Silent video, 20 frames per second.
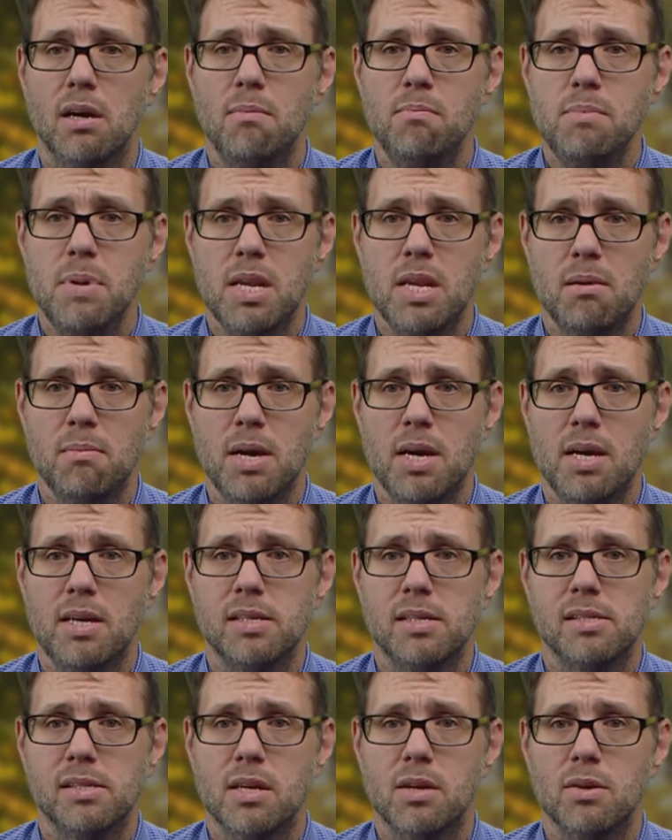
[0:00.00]

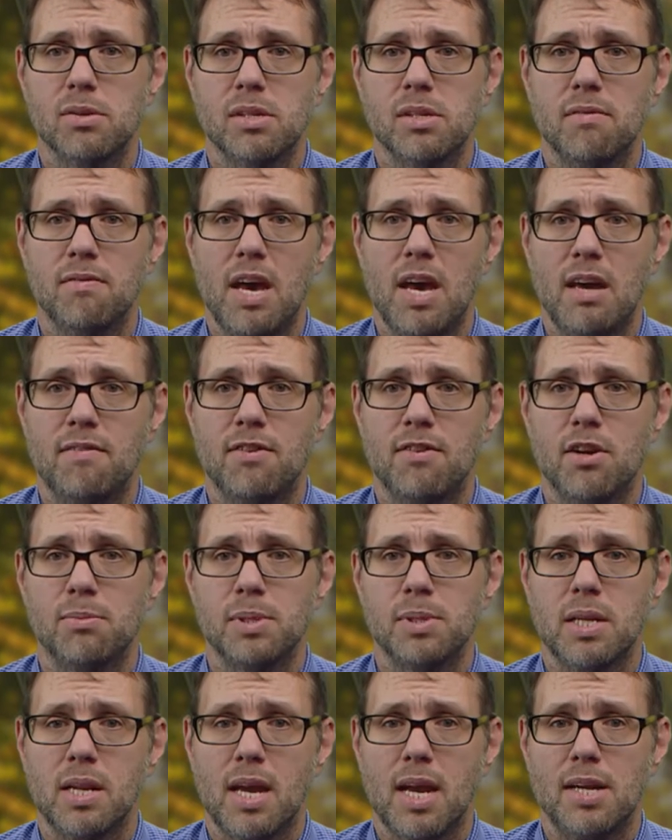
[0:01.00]
Minimize the use of
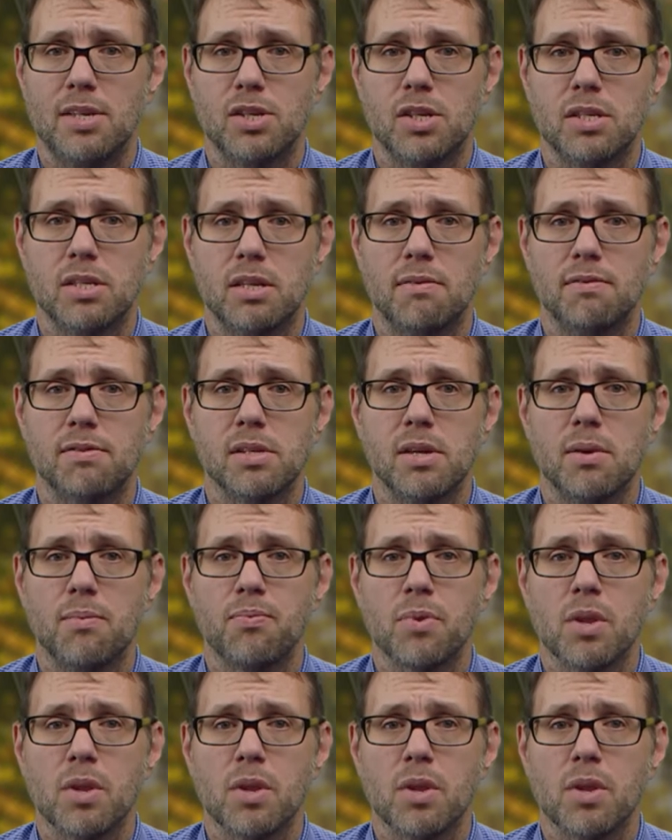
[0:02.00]
adverbs and adjectives.